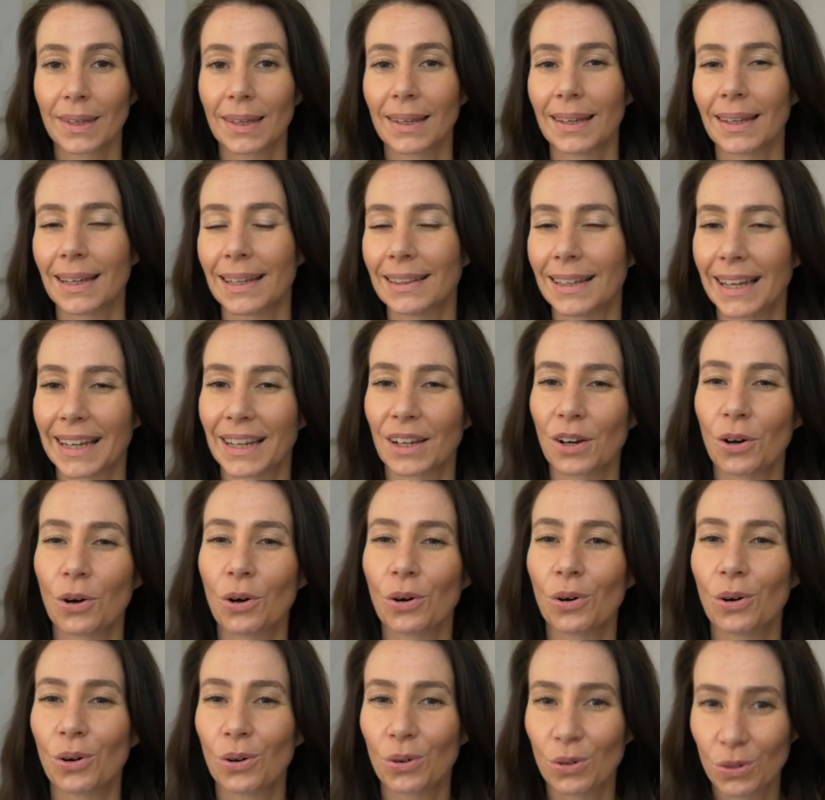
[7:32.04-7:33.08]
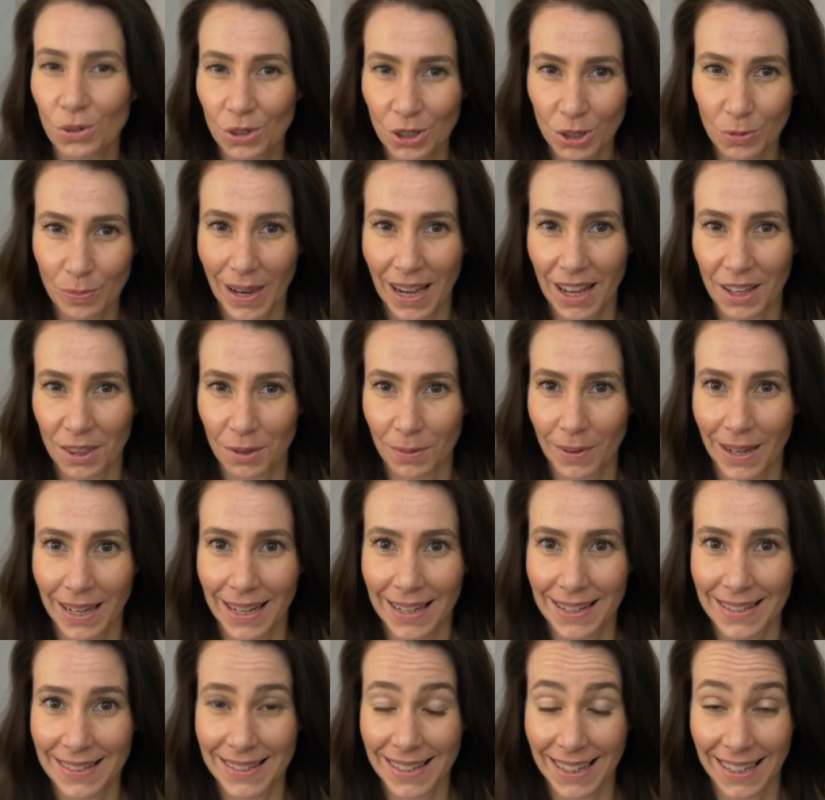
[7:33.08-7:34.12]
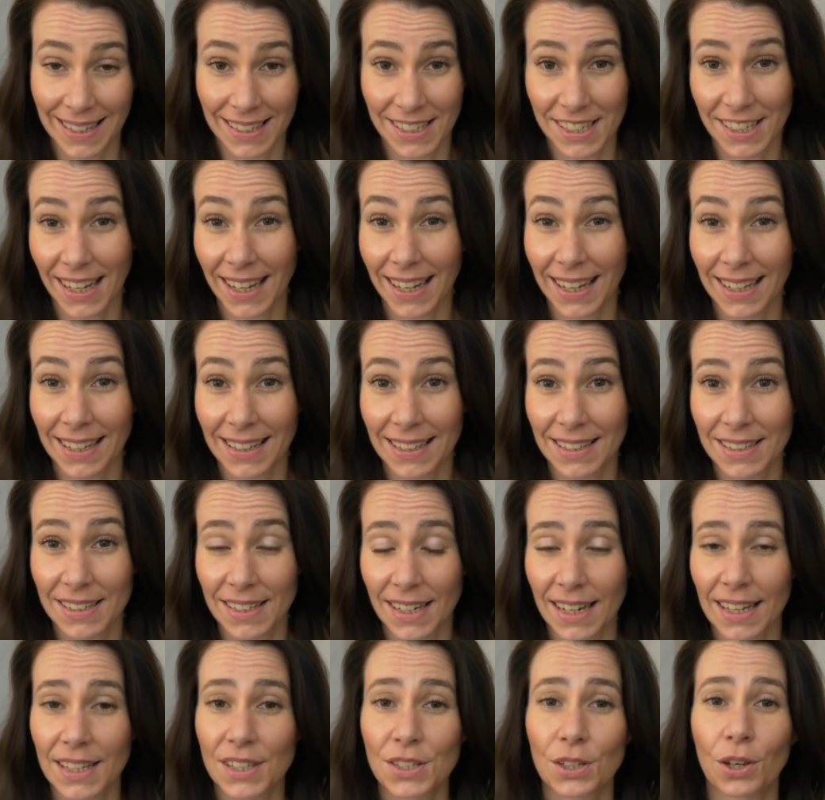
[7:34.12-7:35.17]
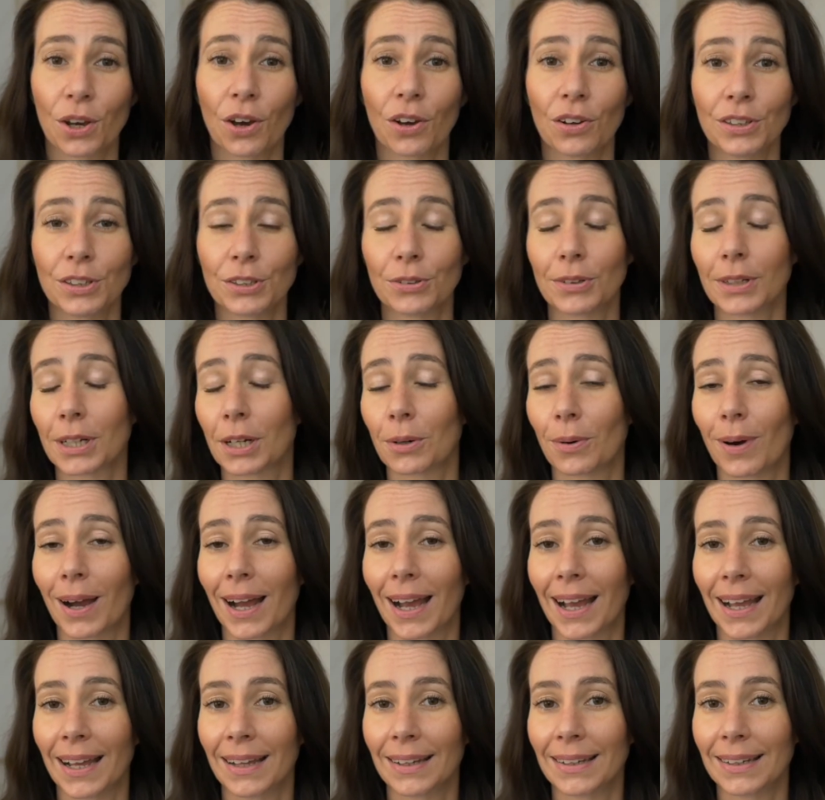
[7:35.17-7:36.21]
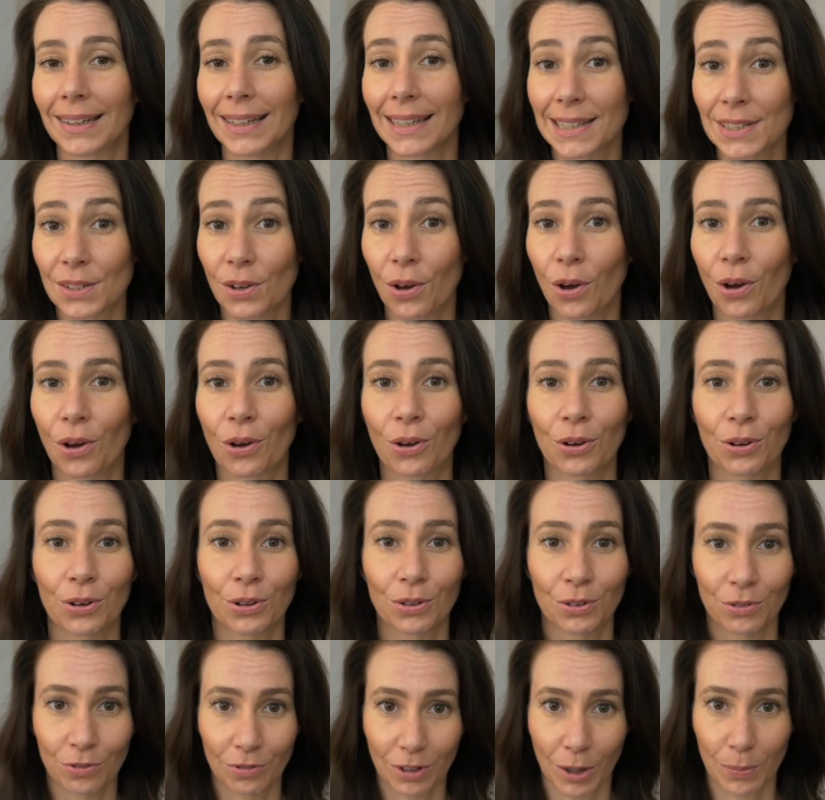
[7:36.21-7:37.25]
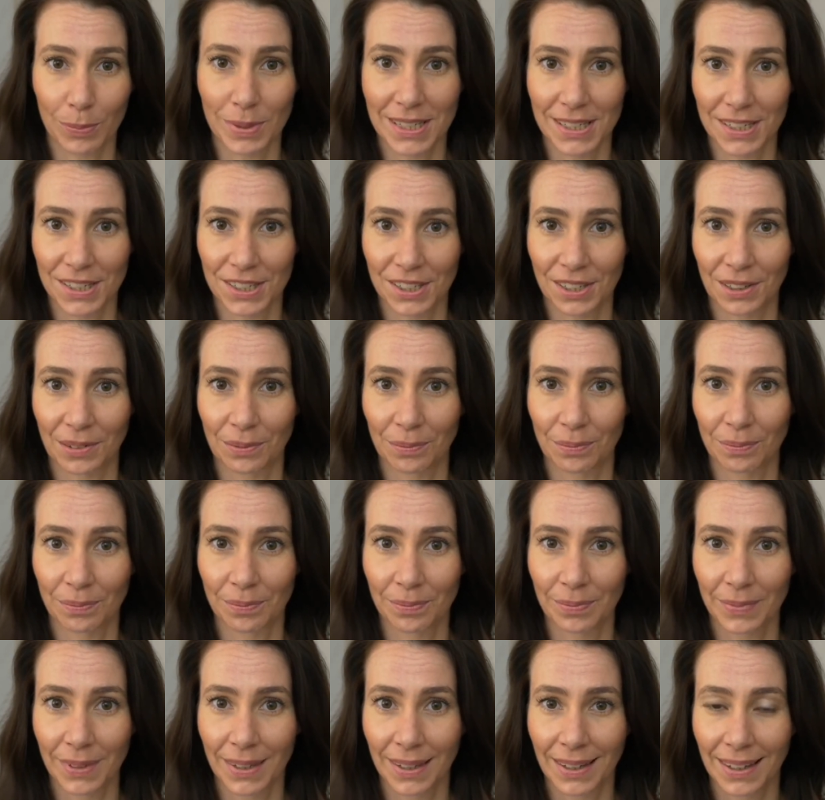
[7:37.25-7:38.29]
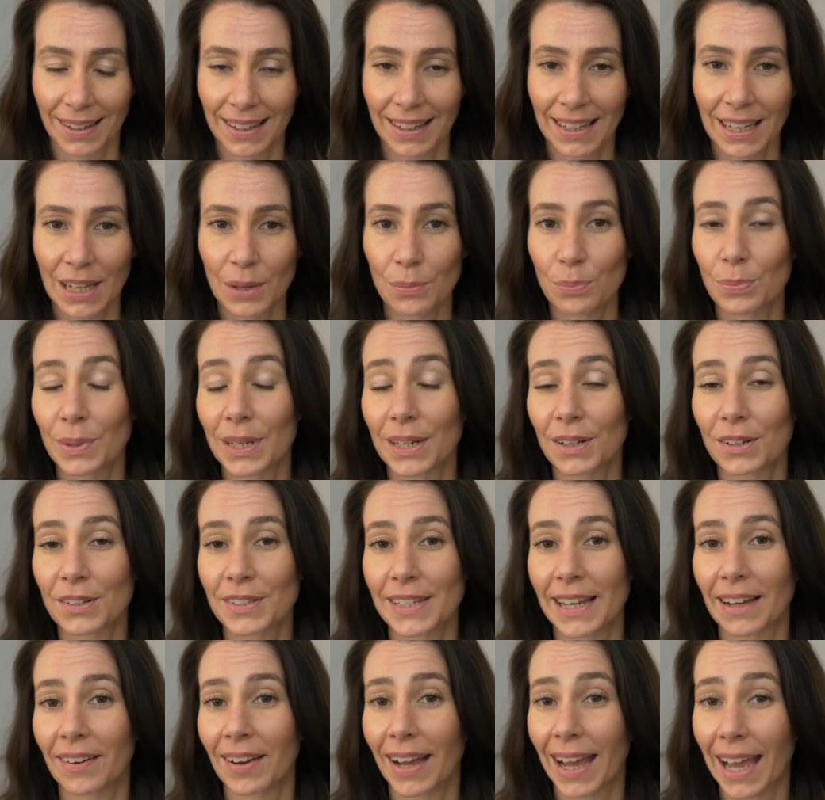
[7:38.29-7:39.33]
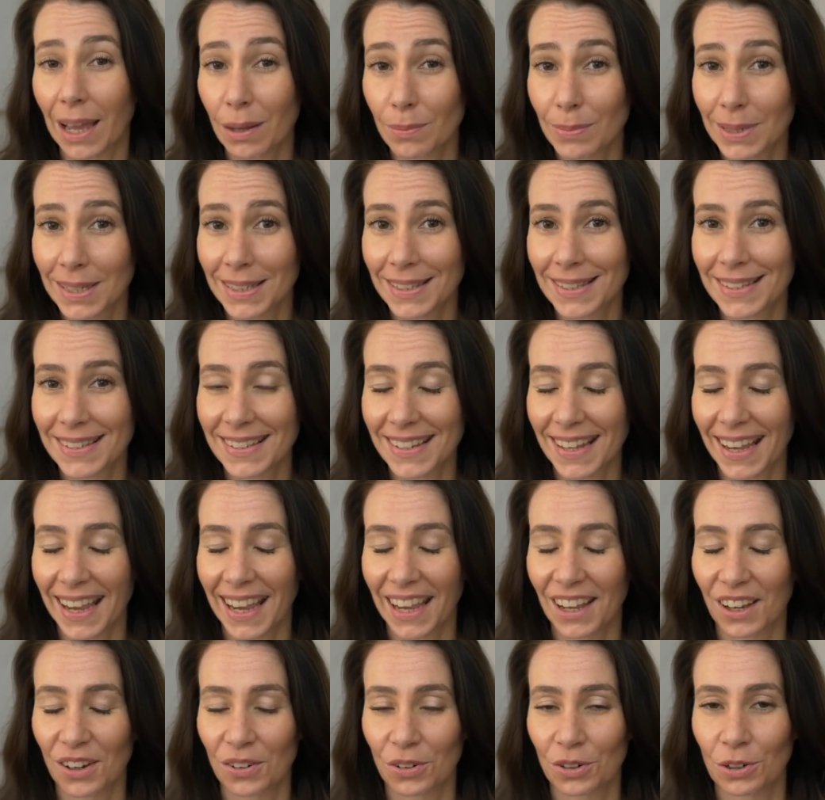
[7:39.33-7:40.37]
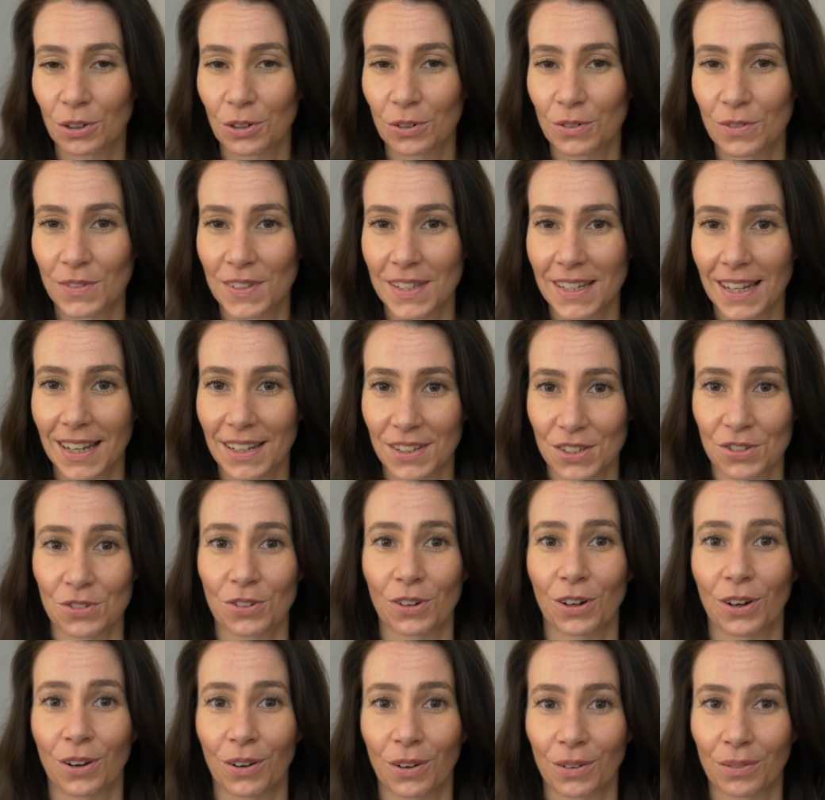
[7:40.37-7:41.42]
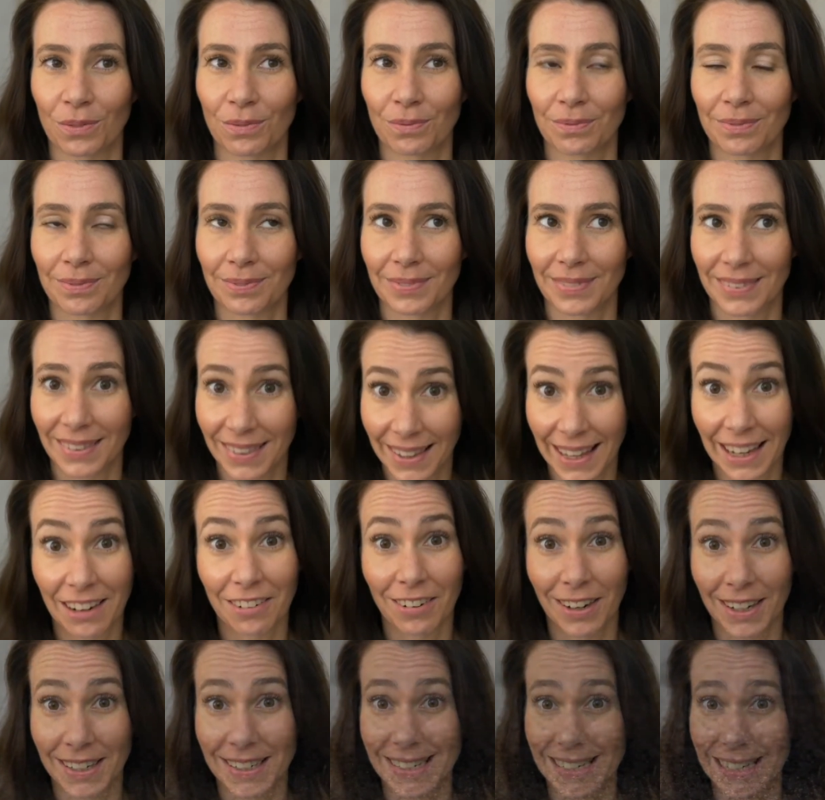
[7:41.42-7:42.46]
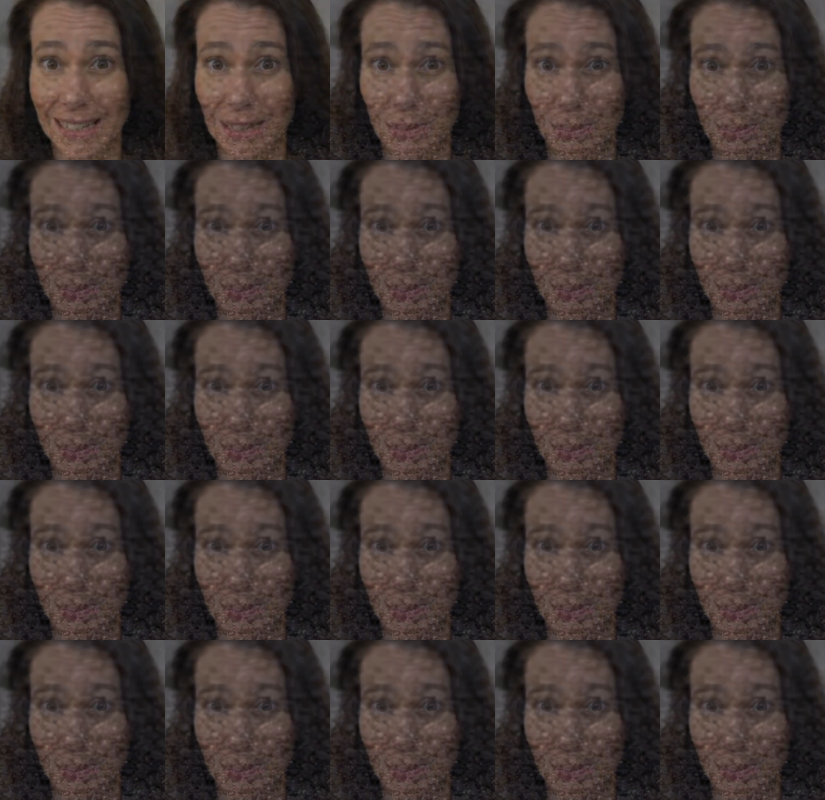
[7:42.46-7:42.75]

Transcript: And like all new pathways and change, it's going to require its own repetition because our habits and grooves are strong. They run deep.